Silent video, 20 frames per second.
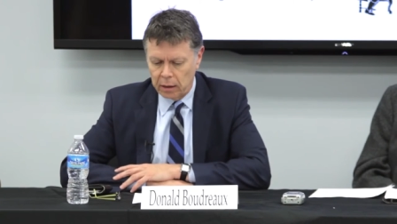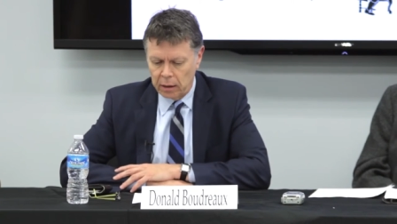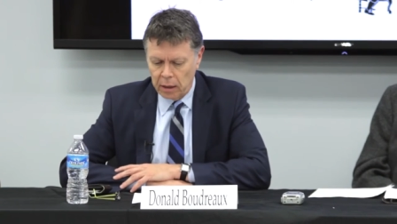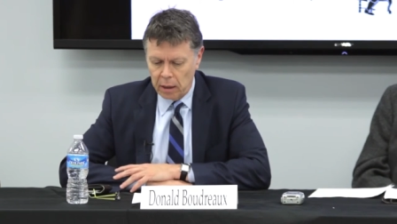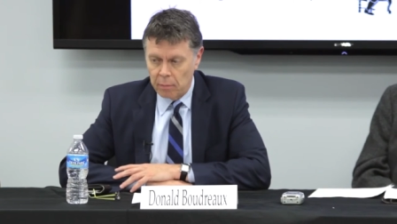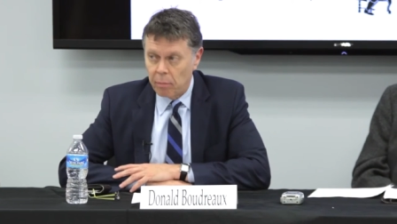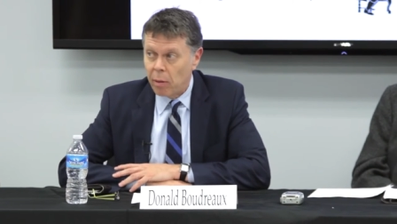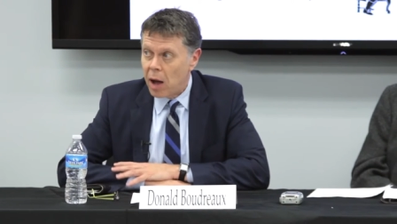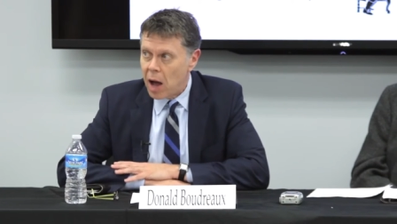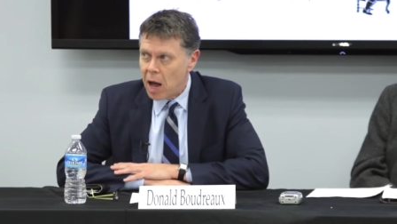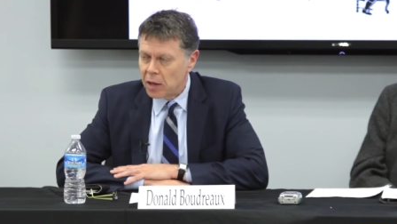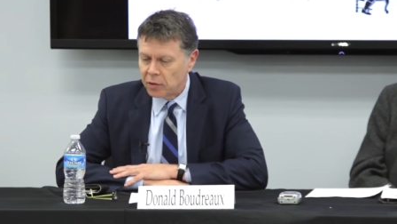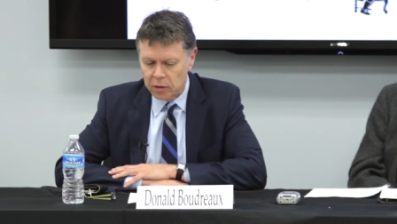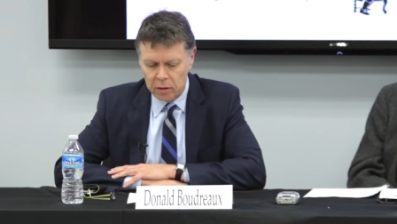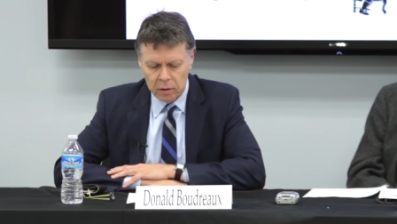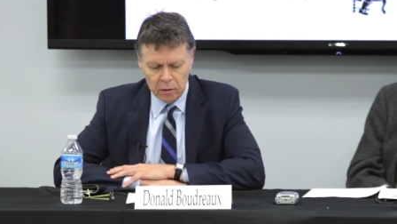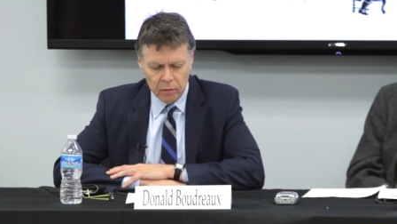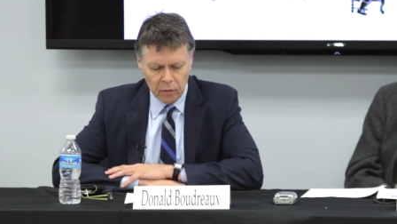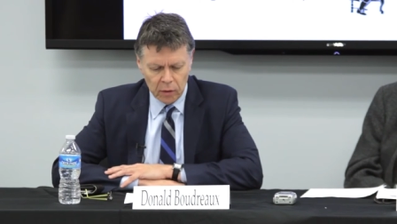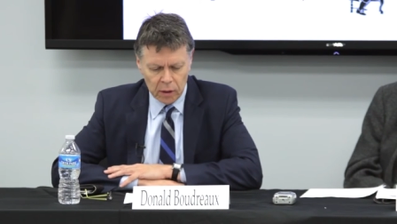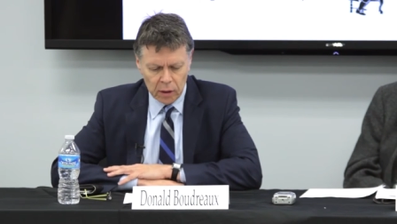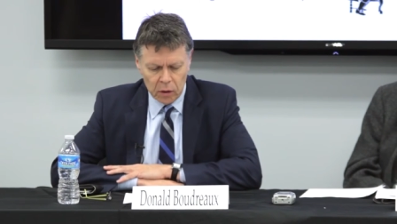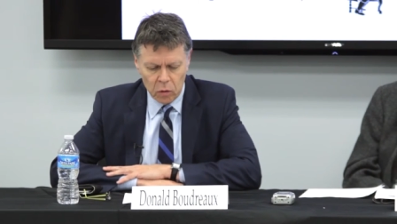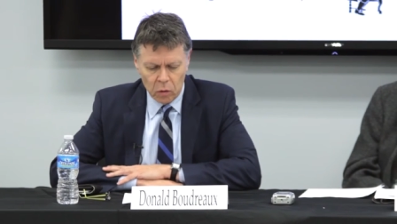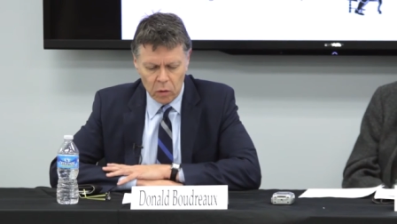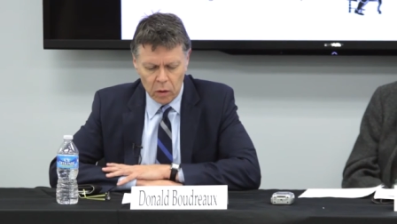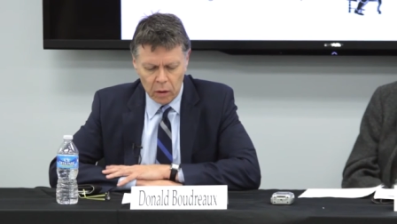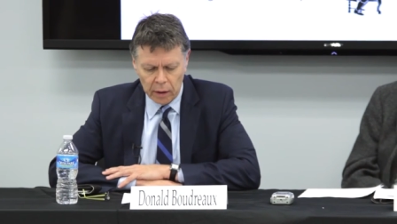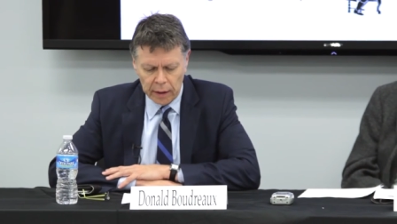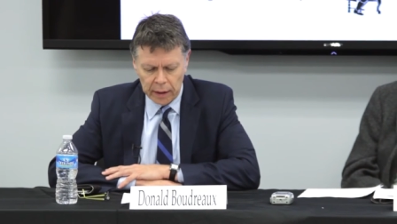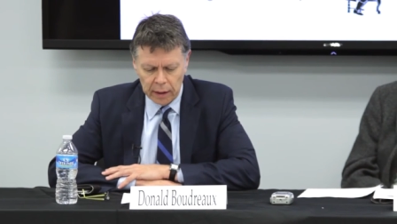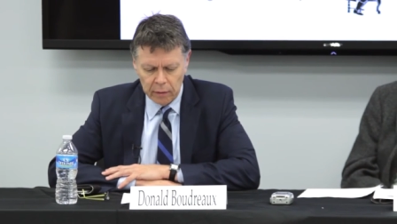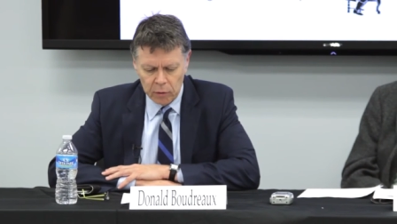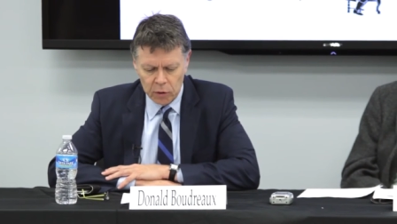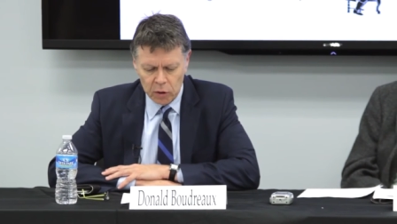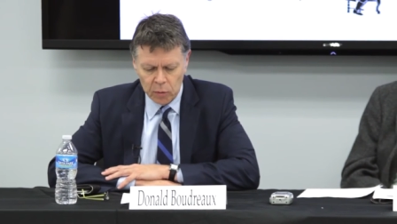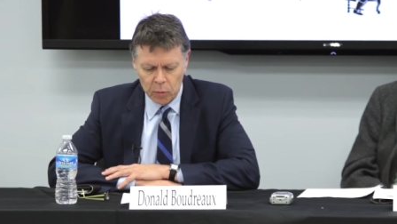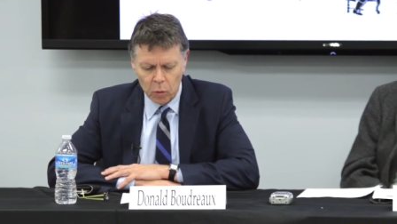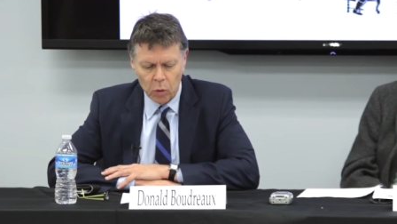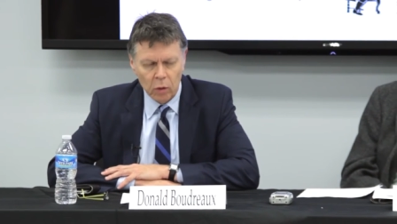and positively correlated
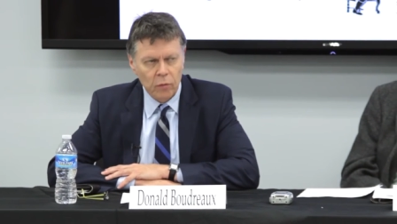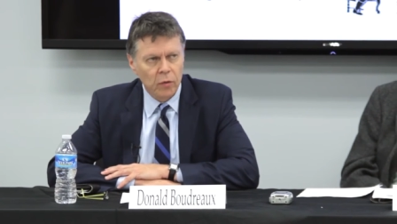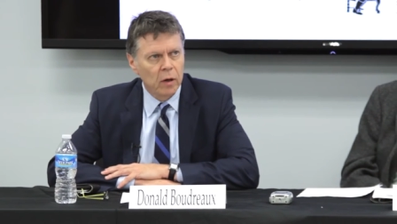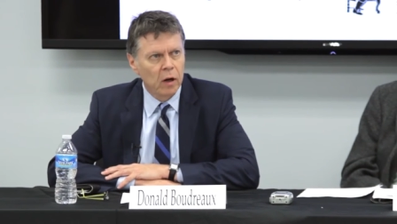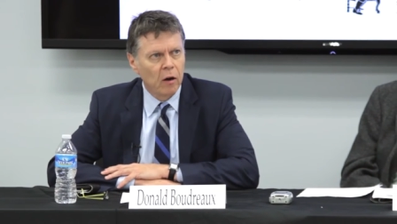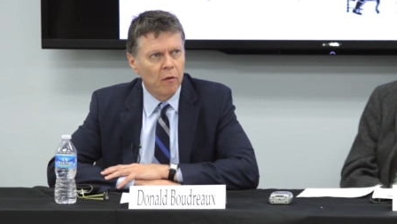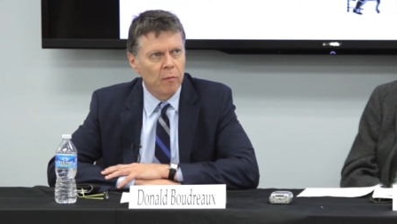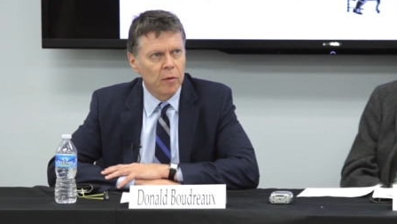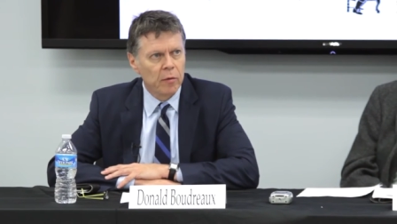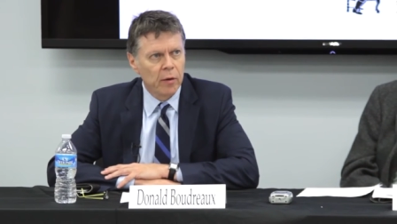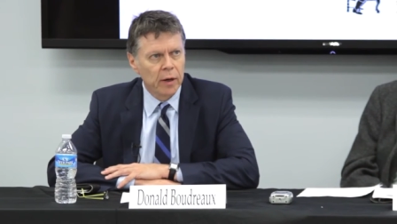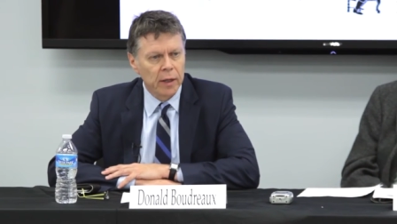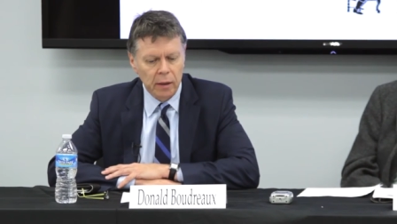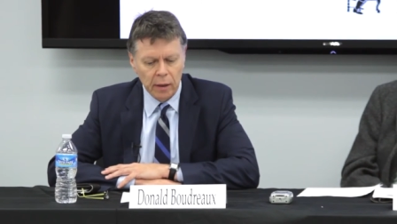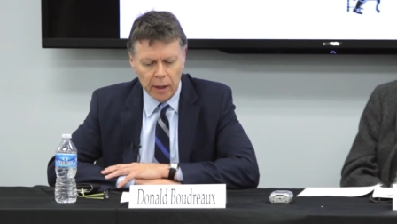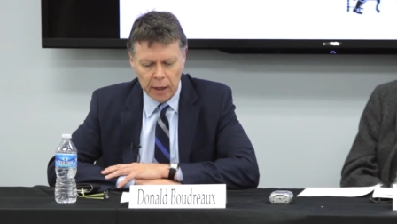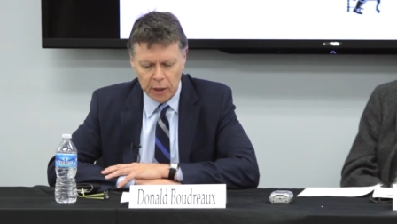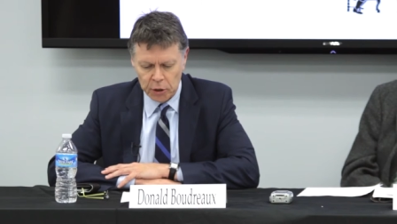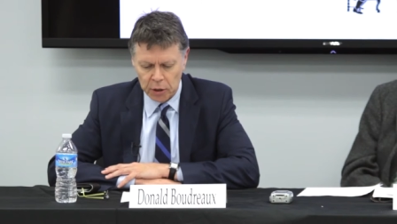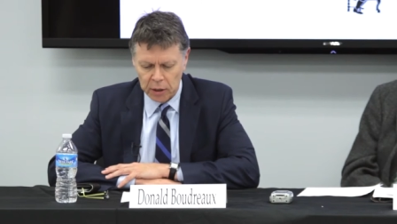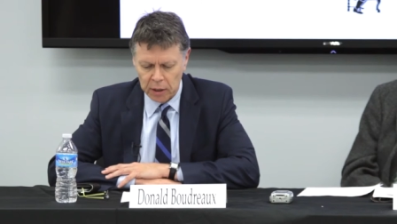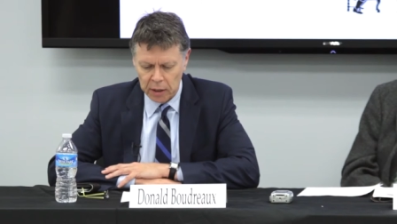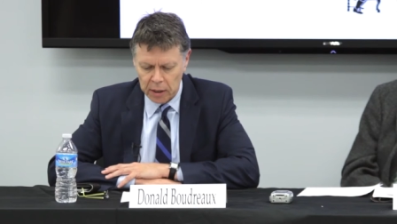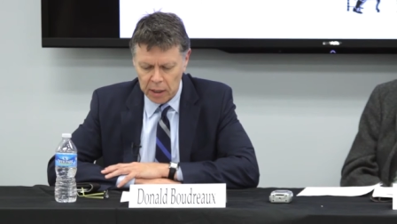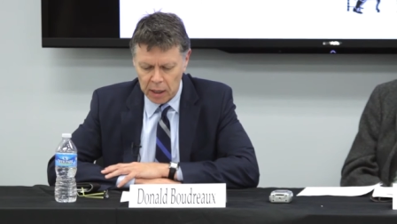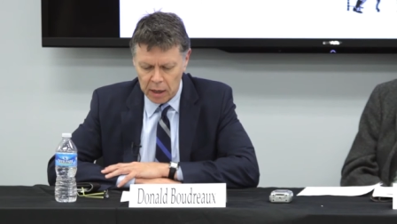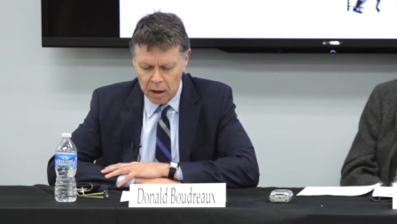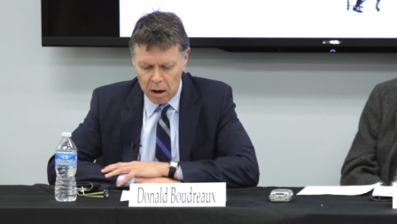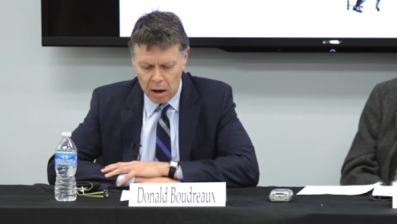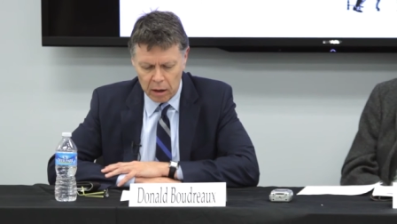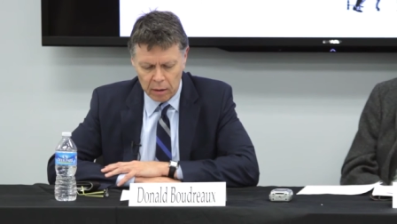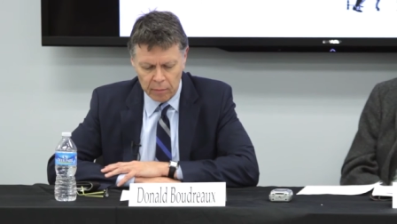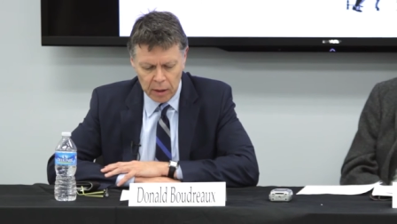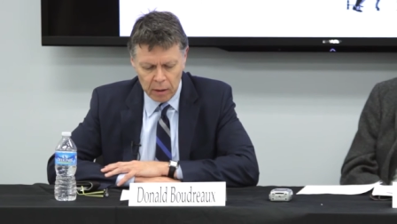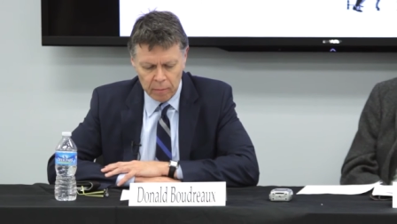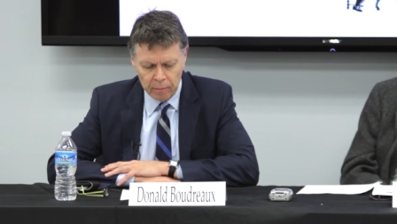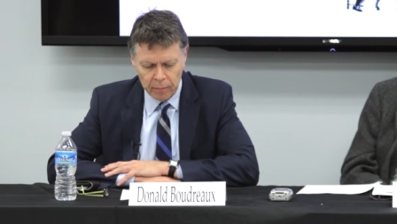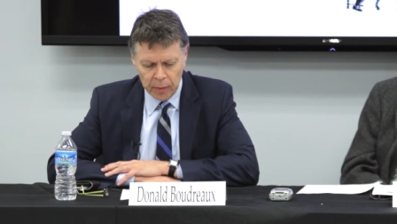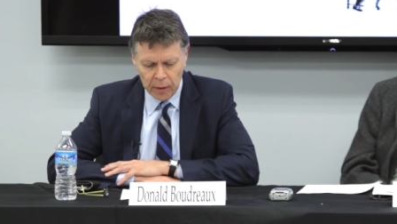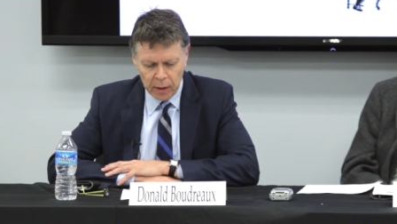with support for government regulation in the
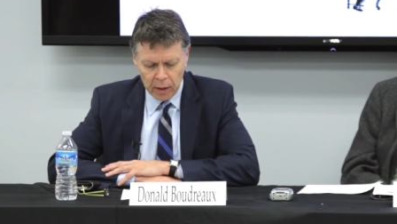economy.